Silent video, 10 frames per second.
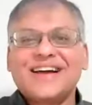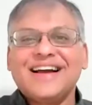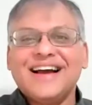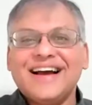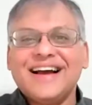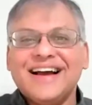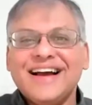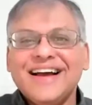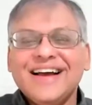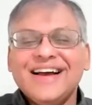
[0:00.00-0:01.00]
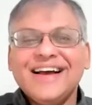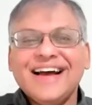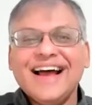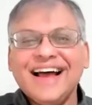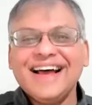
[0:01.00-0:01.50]
That's good.
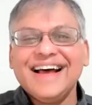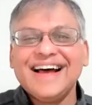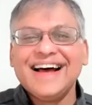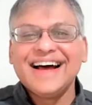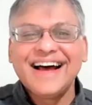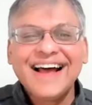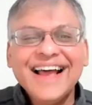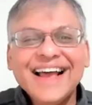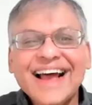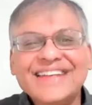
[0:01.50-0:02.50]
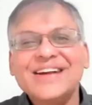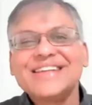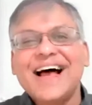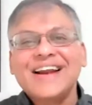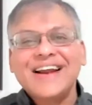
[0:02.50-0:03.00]
It's my pleasure. it's
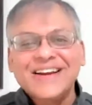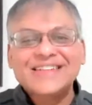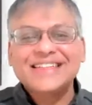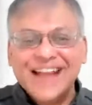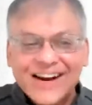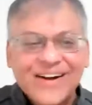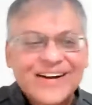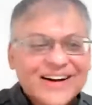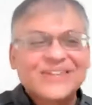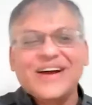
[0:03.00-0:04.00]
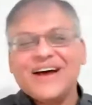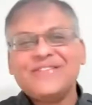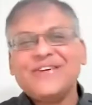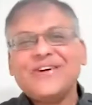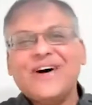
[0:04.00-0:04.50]
our honor to
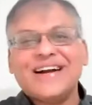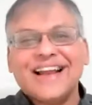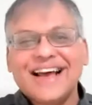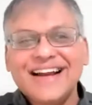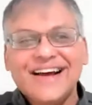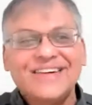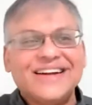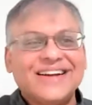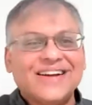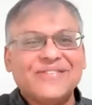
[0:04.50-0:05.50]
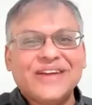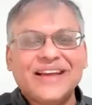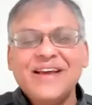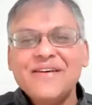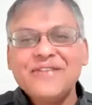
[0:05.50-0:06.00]
have you online. I mean, you know,
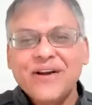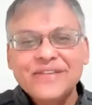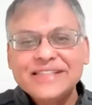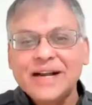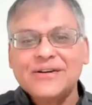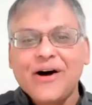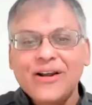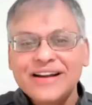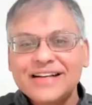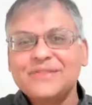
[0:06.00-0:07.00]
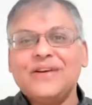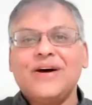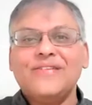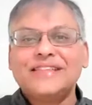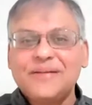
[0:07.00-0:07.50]
we always had callers, we
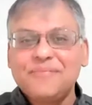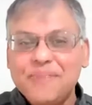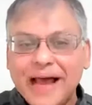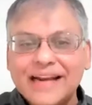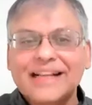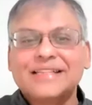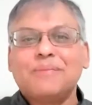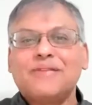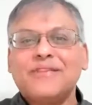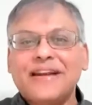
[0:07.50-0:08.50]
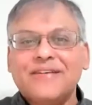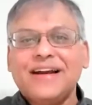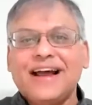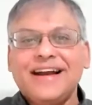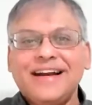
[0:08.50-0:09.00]
always had panels, but we never
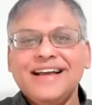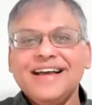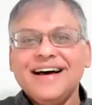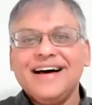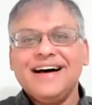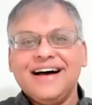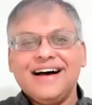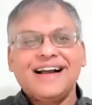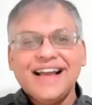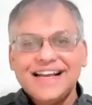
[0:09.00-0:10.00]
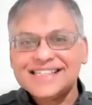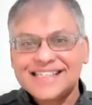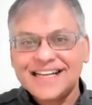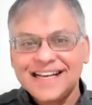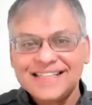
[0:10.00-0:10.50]
had a
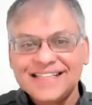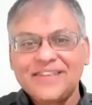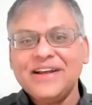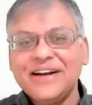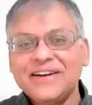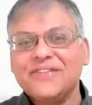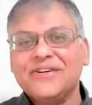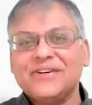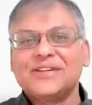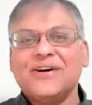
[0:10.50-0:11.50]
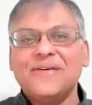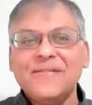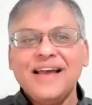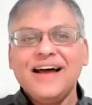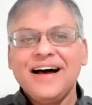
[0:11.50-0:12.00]
guest that we interviewed. So
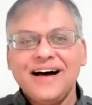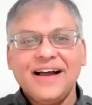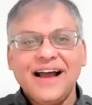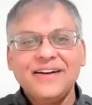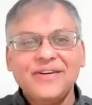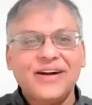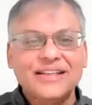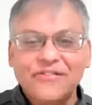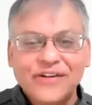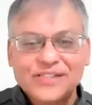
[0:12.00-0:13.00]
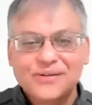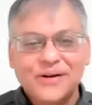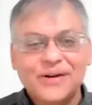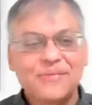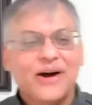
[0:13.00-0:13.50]
and you are the first
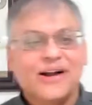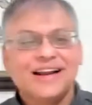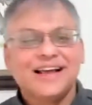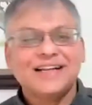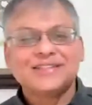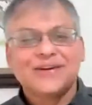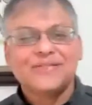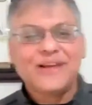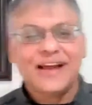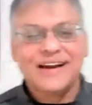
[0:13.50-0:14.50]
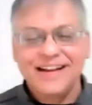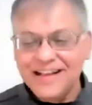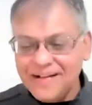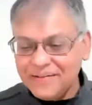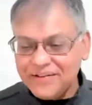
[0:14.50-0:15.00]
one to be online. So we are
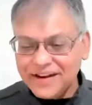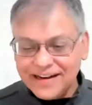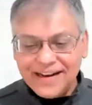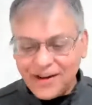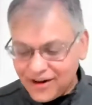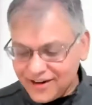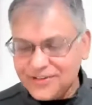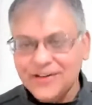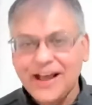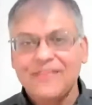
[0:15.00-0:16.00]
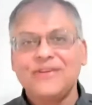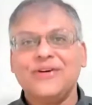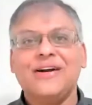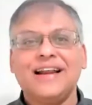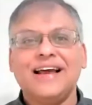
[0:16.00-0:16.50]
really honored to have you
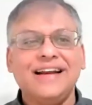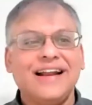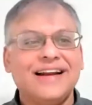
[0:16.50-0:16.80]
online.